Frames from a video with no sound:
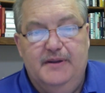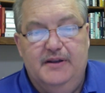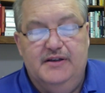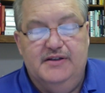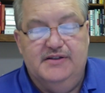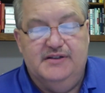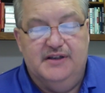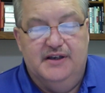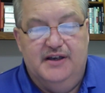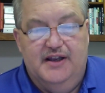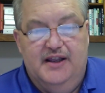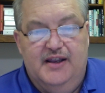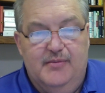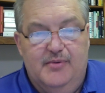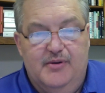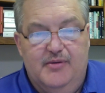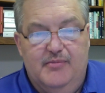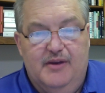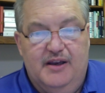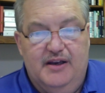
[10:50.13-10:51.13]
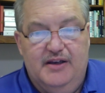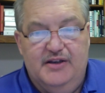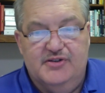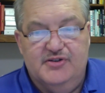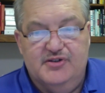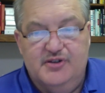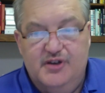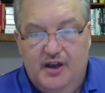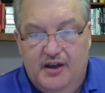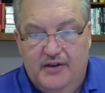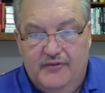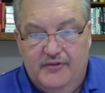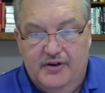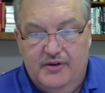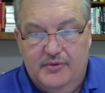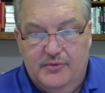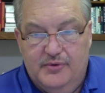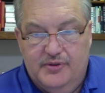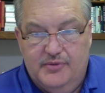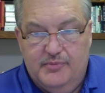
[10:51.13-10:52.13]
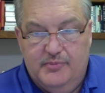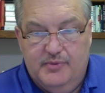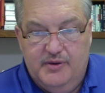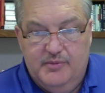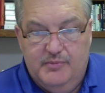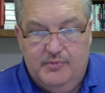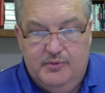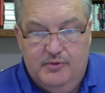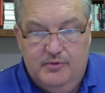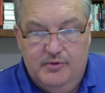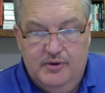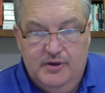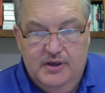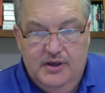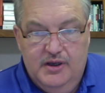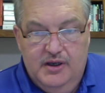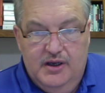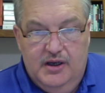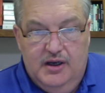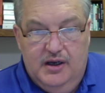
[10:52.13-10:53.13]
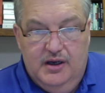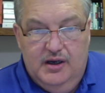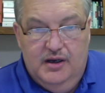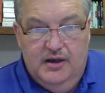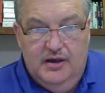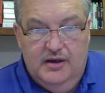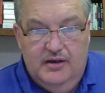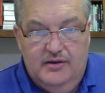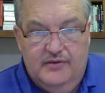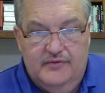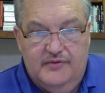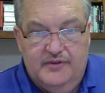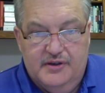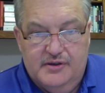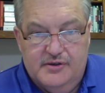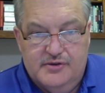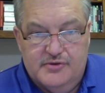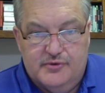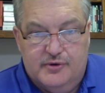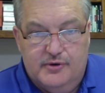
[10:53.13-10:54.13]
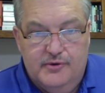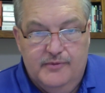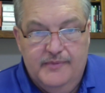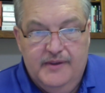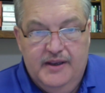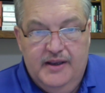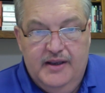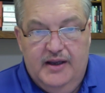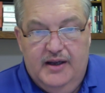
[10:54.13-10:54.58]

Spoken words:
It is the name he made his covenant with people of Israel.